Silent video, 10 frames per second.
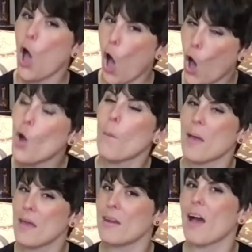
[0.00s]
Hope
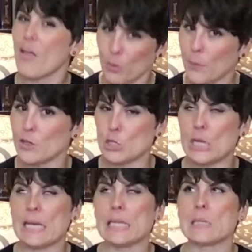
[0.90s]
and Other
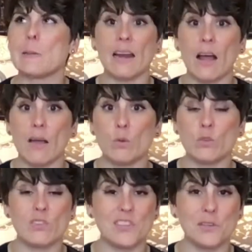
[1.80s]
Punchlines. I will
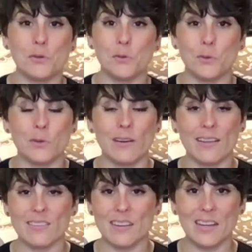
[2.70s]
see you
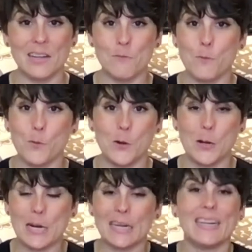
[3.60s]
next time
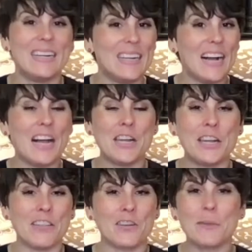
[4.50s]
for
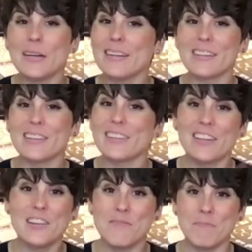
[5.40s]
another book.
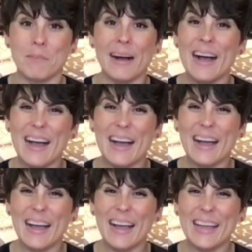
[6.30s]

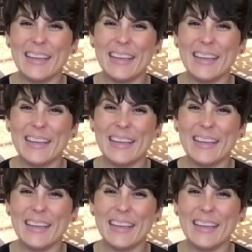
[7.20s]
Bye.